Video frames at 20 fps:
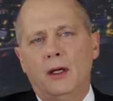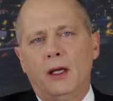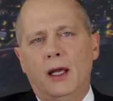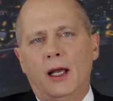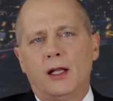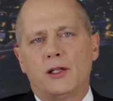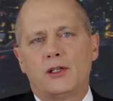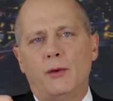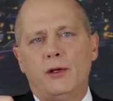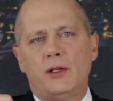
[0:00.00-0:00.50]

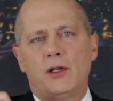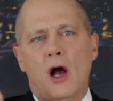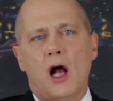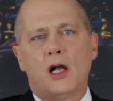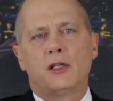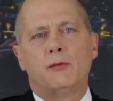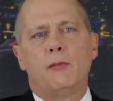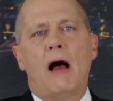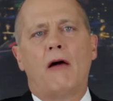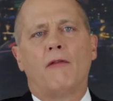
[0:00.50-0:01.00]
And so he
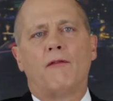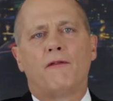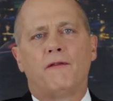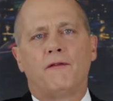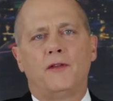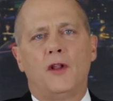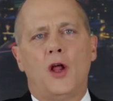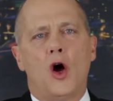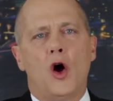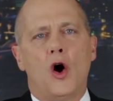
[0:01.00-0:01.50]
talks about
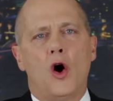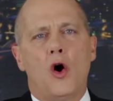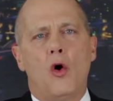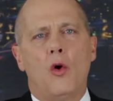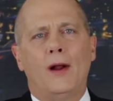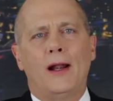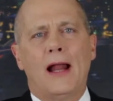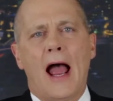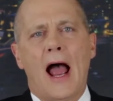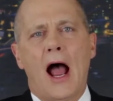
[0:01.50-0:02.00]

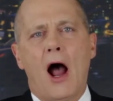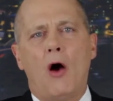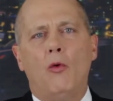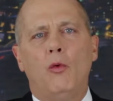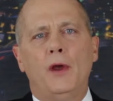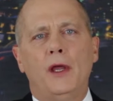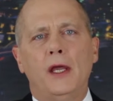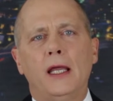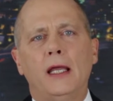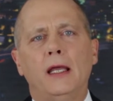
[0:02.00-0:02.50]
flow and how
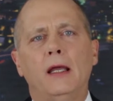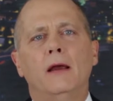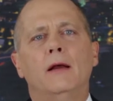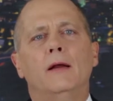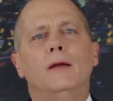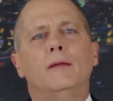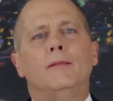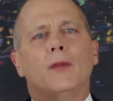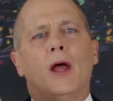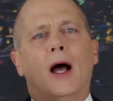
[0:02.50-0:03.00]
we
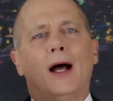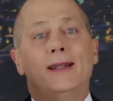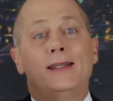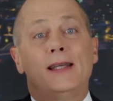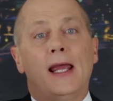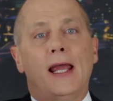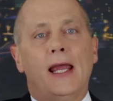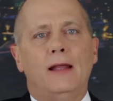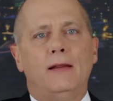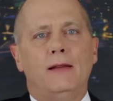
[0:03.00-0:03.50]

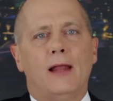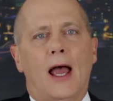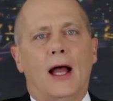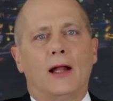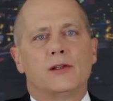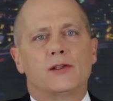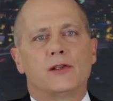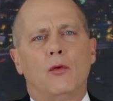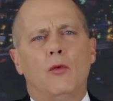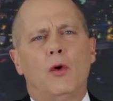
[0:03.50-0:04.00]
attain
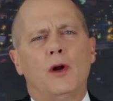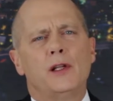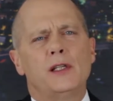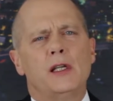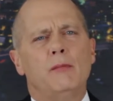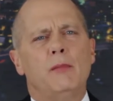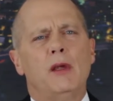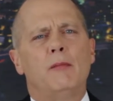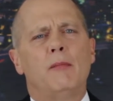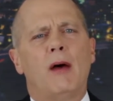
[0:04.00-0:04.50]
that. So what does
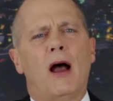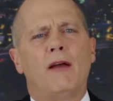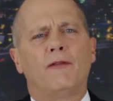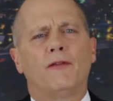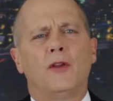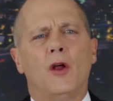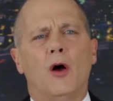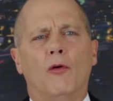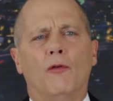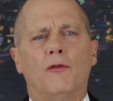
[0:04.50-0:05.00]
he mean by
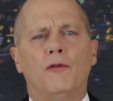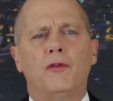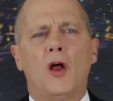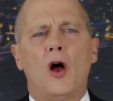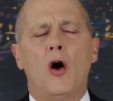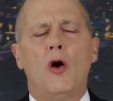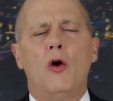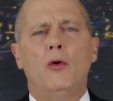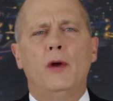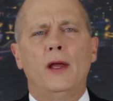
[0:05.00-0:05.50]
flow?
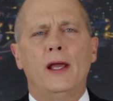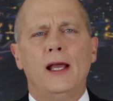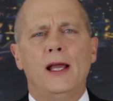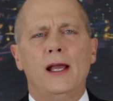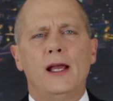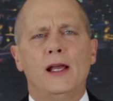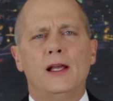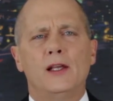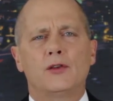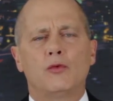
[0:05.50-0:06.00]
Flow
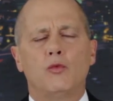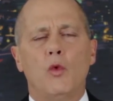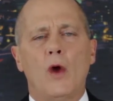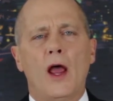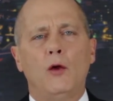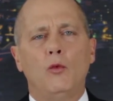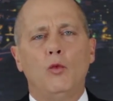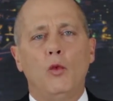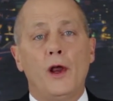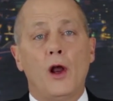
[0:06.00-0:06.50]
is
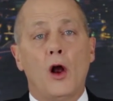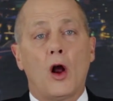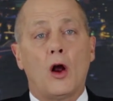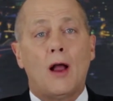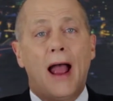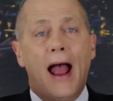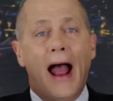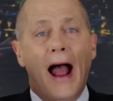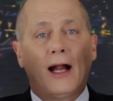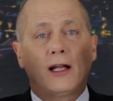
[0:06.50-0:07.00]
when we
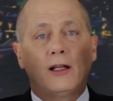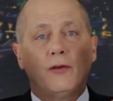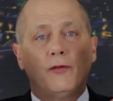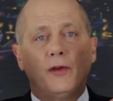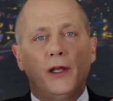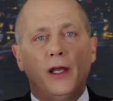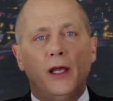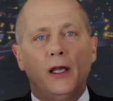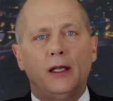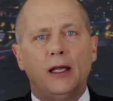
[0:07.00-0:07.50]
are
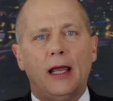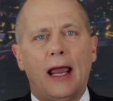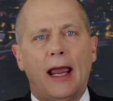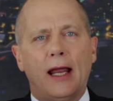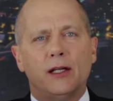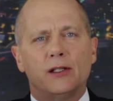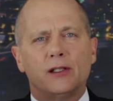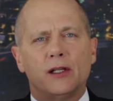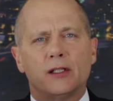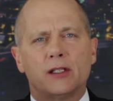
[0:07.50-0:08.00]
actively
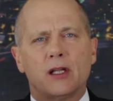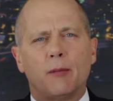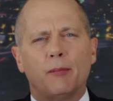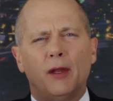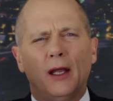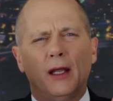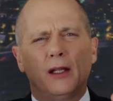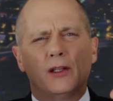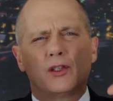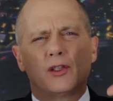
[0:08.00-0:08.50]
engaged in
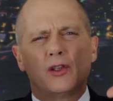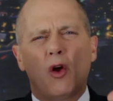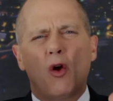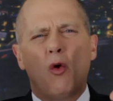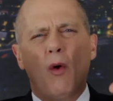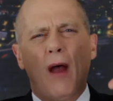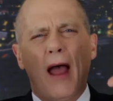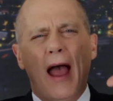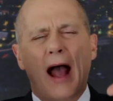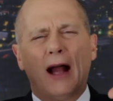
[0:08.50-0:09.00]
something and
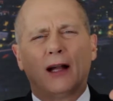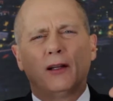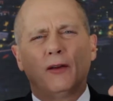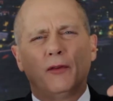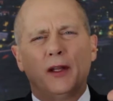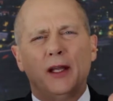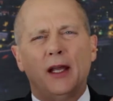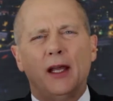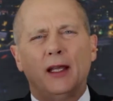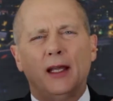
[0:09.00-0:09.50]
so
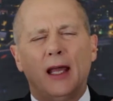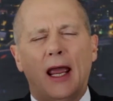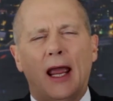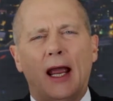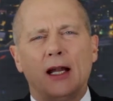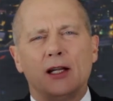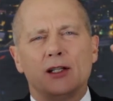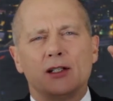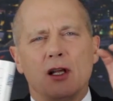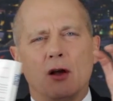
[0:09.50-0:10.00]
actively
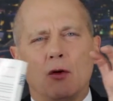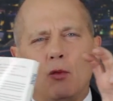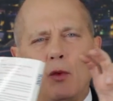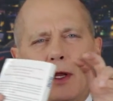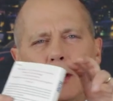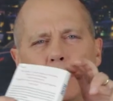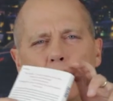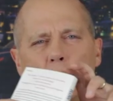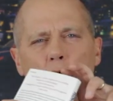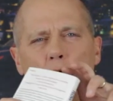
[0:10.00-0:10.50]
engaged that
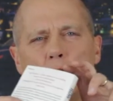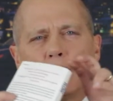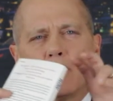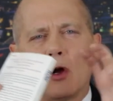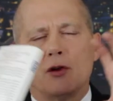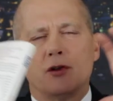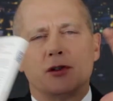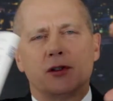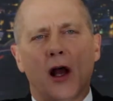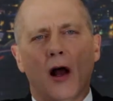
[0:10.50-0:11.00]
we lose
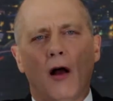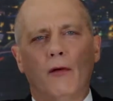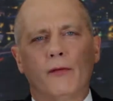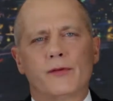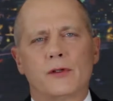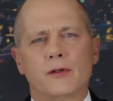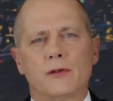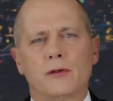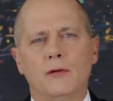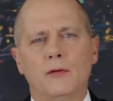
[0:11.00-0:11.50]
ourselves.